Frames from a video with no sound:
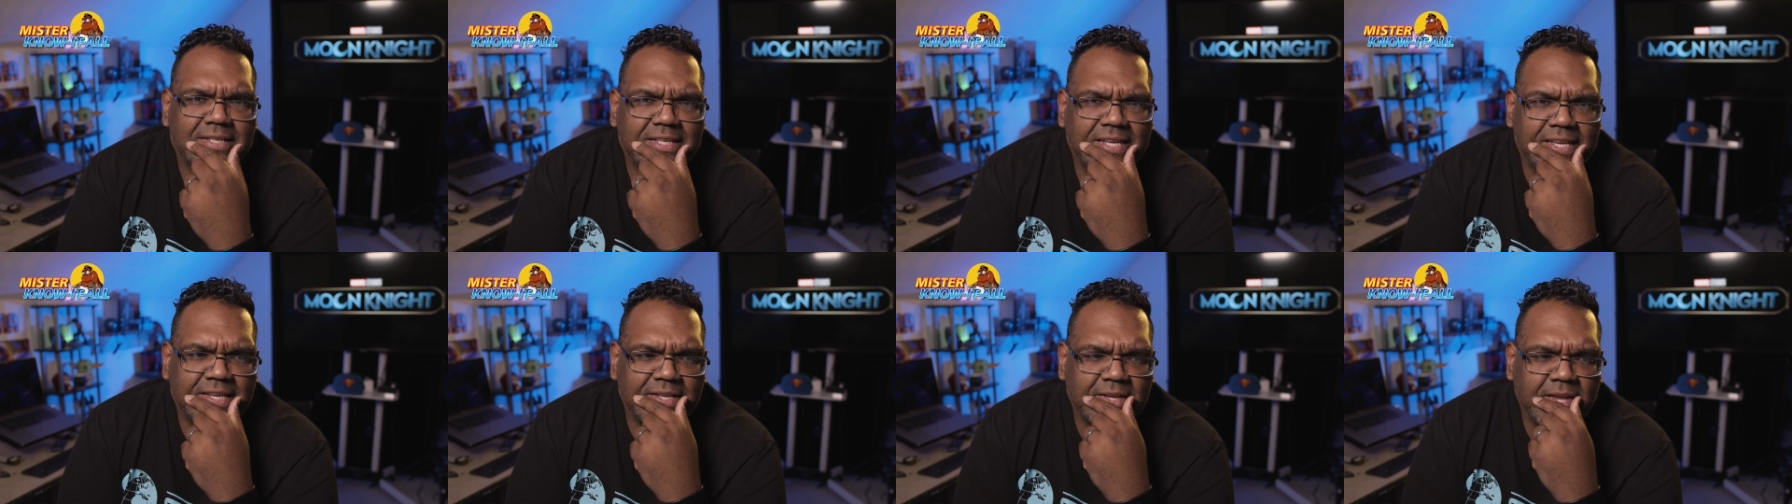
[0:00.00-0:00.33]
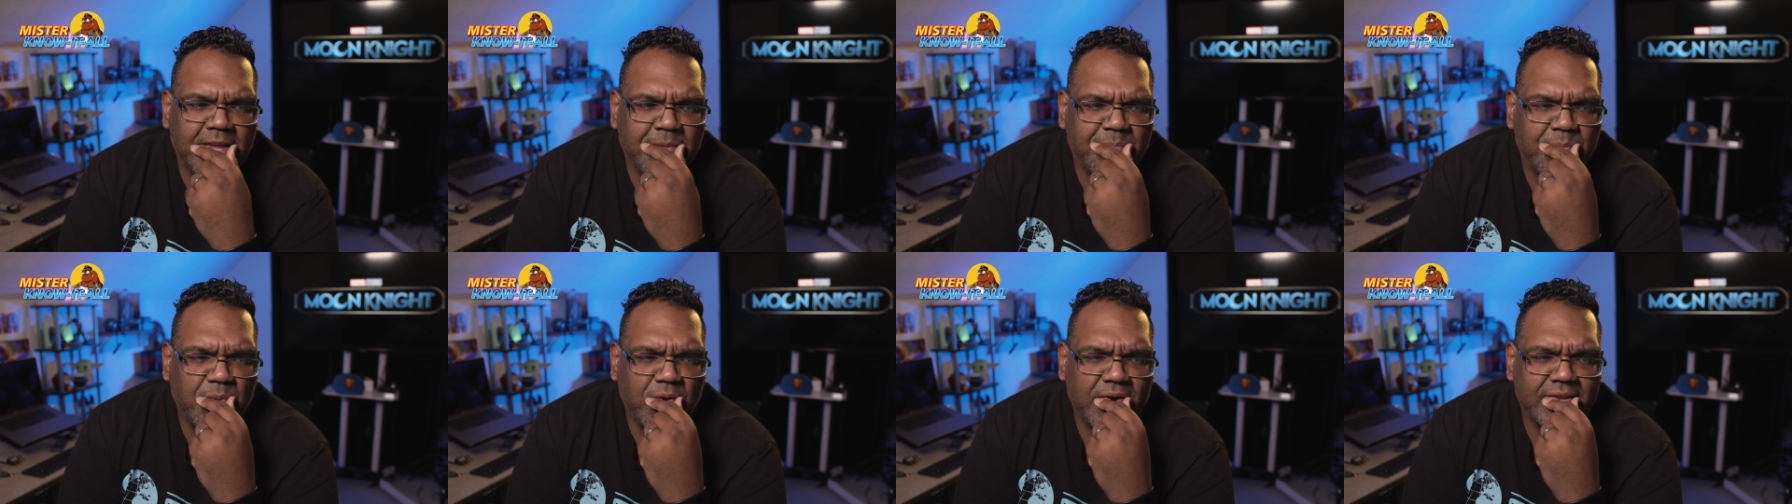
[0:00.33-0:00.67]
is
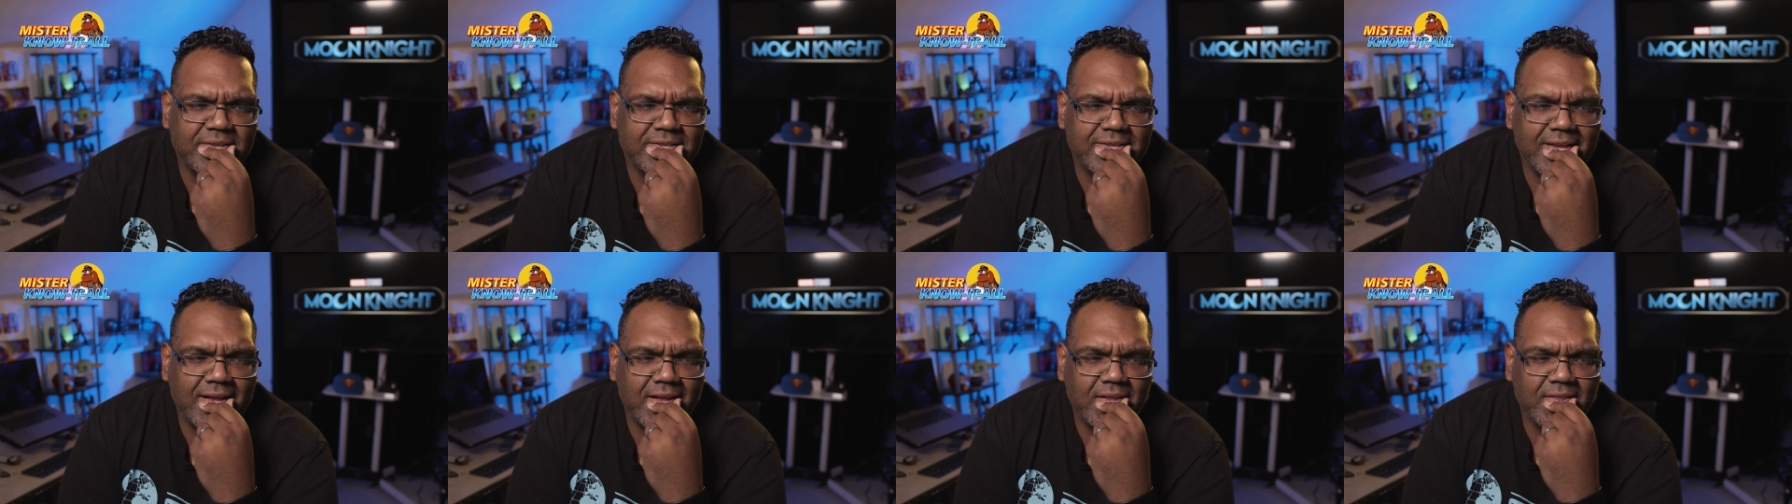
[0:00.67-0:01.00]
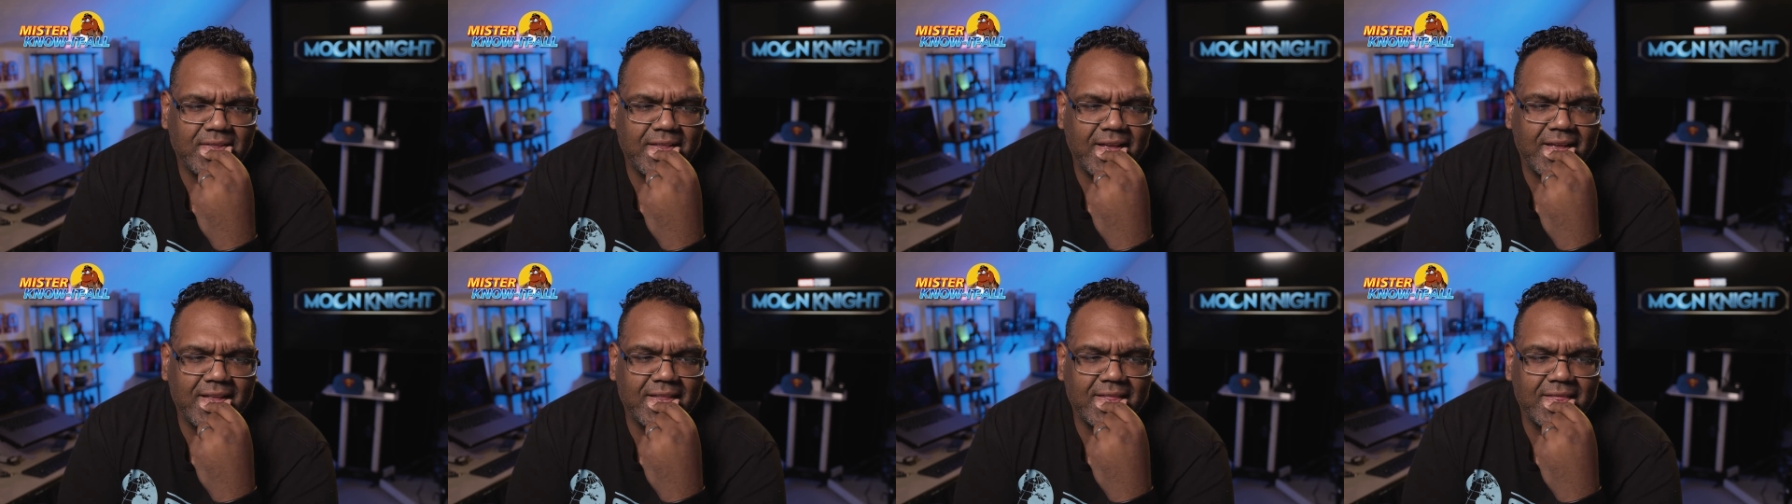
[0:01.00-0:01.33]
he points
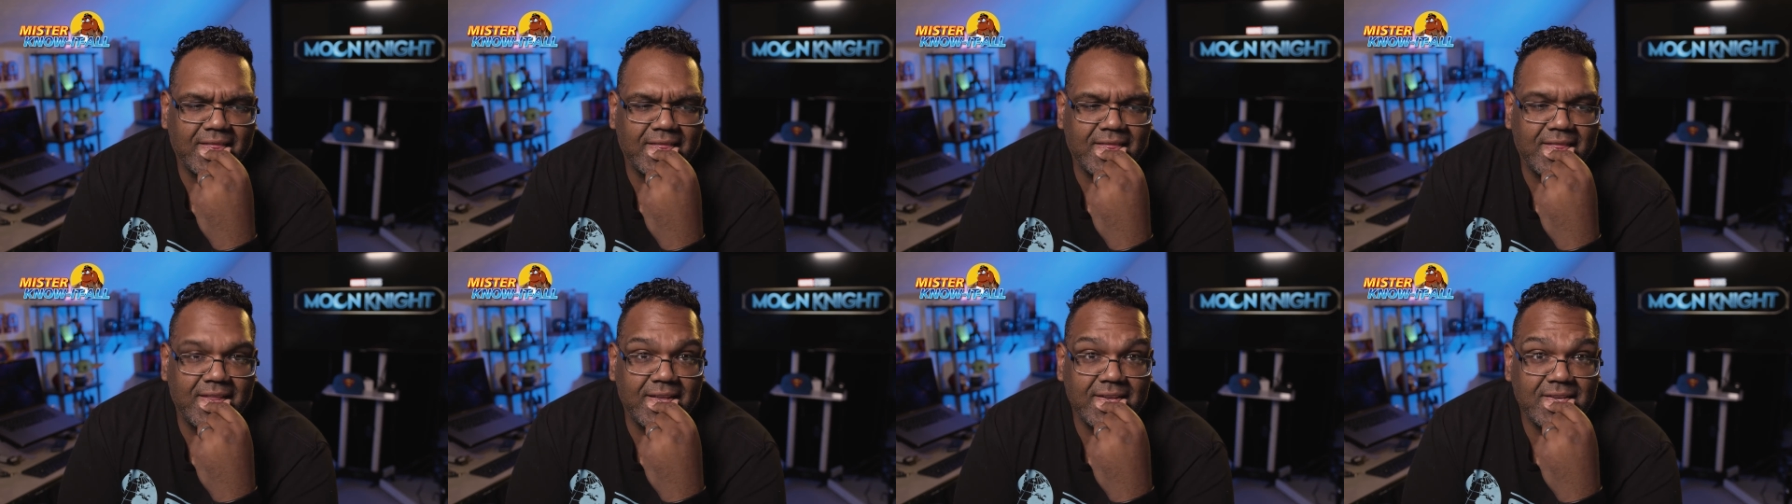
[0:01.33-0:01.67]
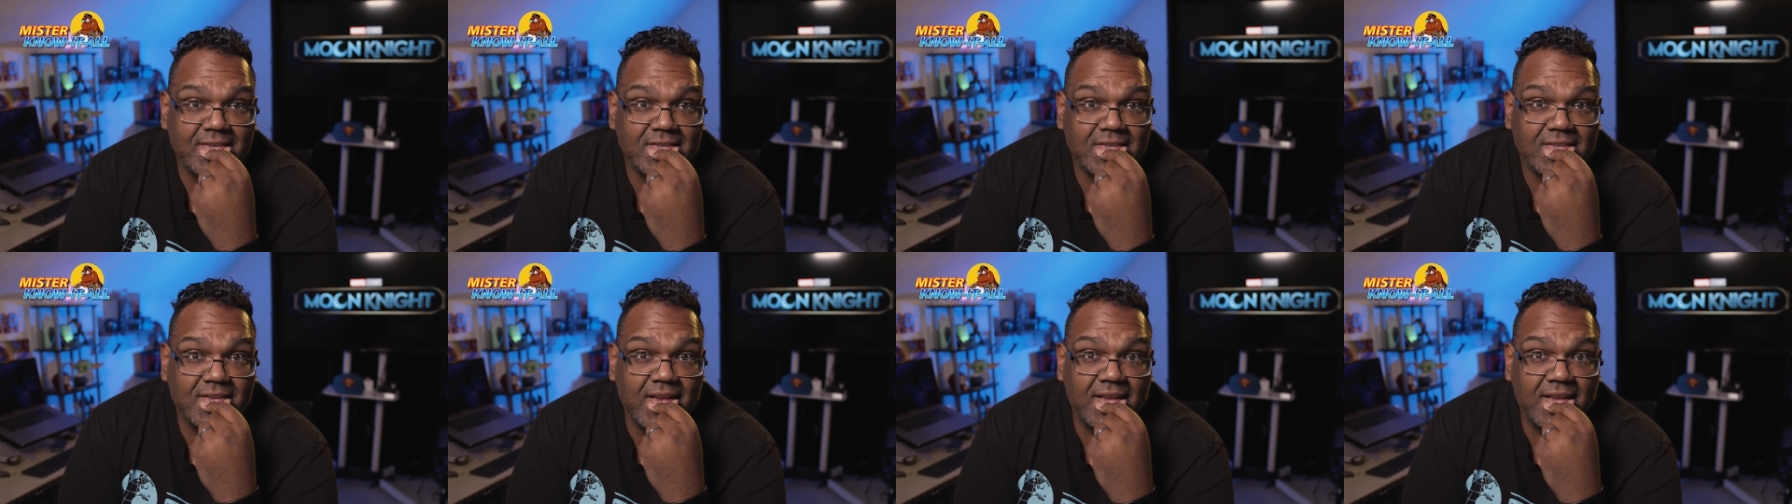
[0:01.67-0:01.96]
out that this